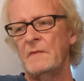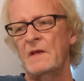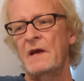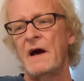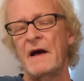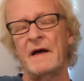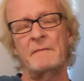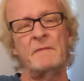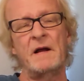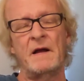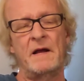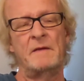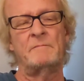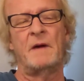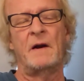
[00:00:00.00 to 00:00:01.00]
I
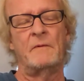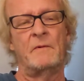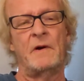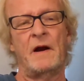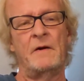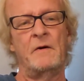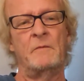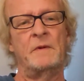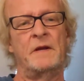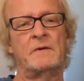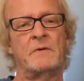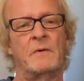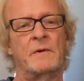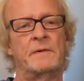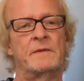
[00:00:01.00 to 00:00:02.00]
had my Ryobi
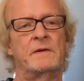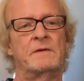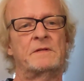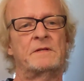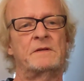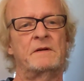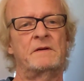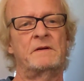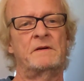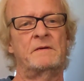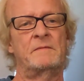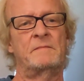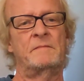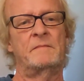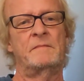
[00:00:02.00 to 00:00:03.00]
cordless,
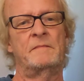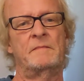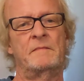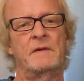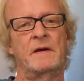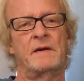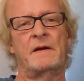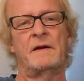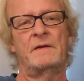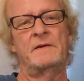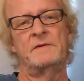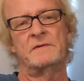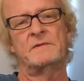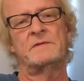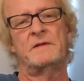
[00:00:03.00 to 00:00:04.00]
and I
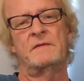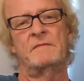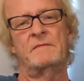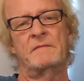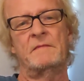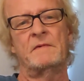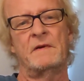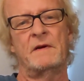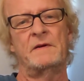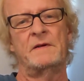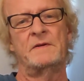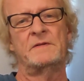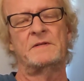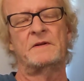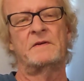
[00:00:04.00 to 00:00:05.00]

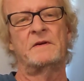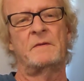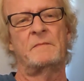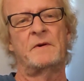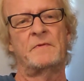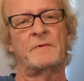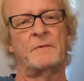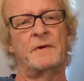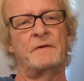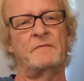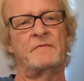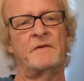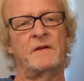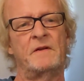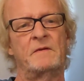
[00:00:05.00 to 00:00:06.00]
used a number 3
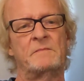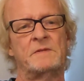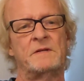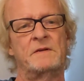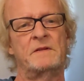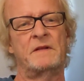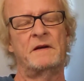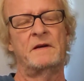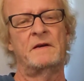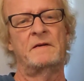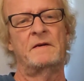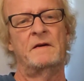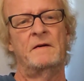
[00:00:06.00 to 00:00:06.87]
Phillips in that.